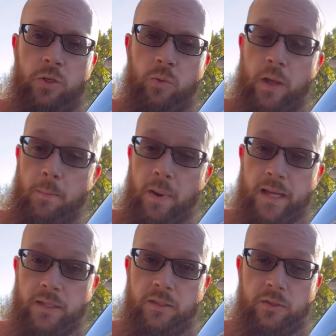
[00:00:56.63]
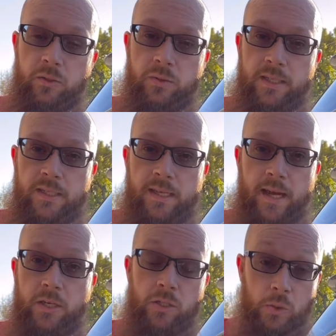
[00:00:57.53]
what I might do is
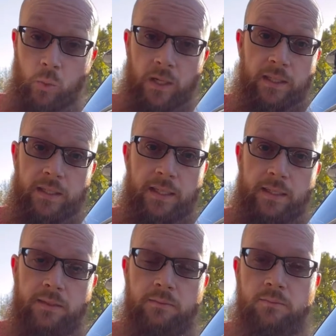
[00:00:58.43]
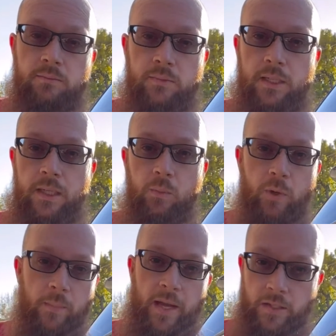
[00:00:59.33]
actually weld it in when
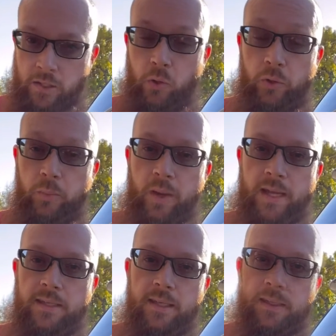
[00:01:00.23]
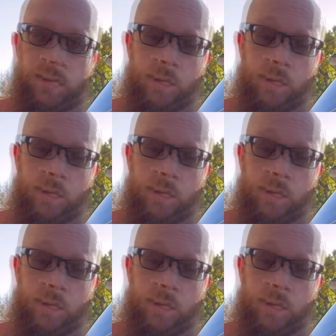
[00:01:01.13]
I'm actually going to paint it.